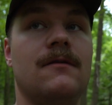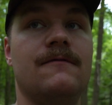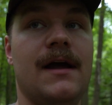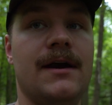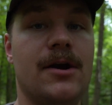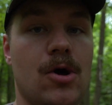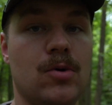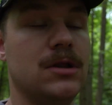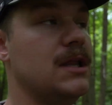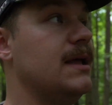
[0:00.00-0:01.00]
find an
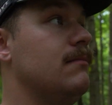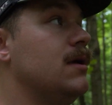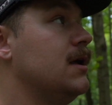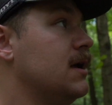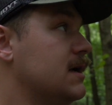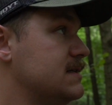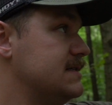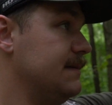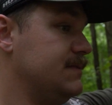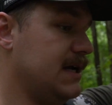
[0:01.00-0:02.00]
oak limb,
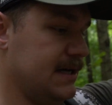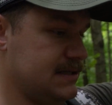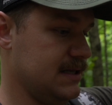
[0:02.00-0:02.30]
zip tie it